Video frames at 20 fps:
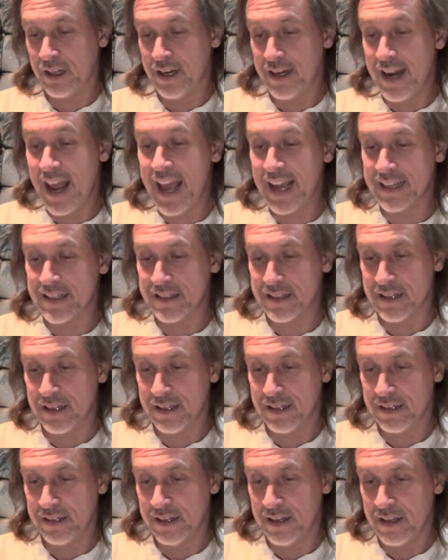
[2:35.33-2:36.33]
Next,
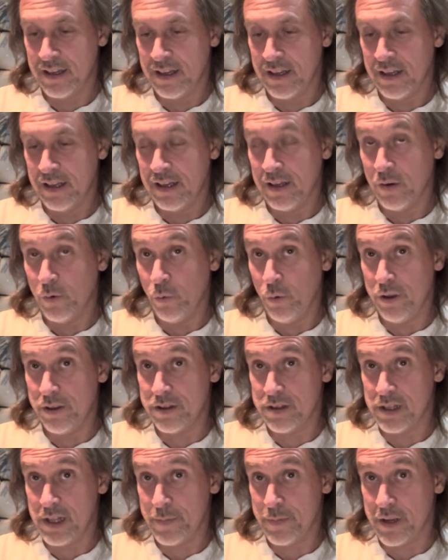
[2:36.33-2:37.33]
with
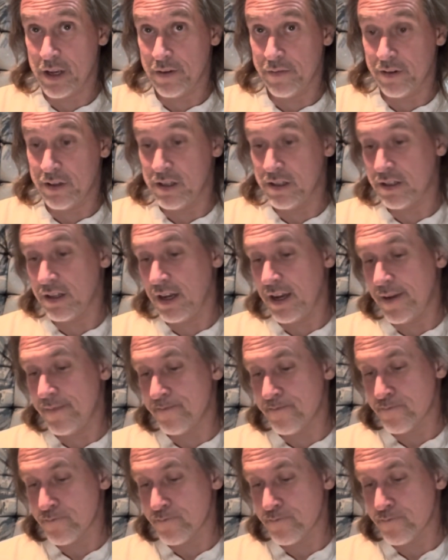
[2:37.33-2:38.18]
slipcover this time.